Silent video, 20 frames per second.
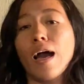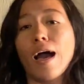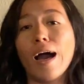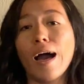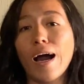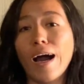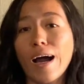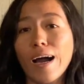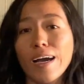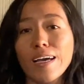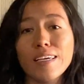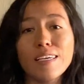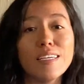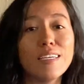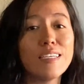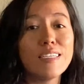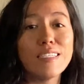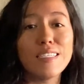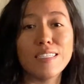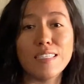I
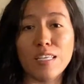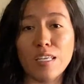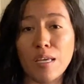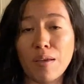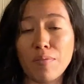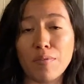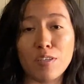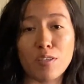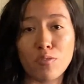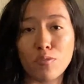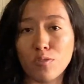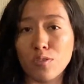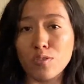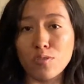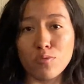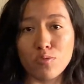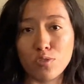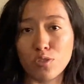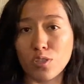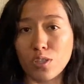is never going
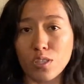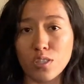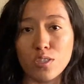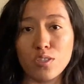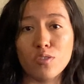to change.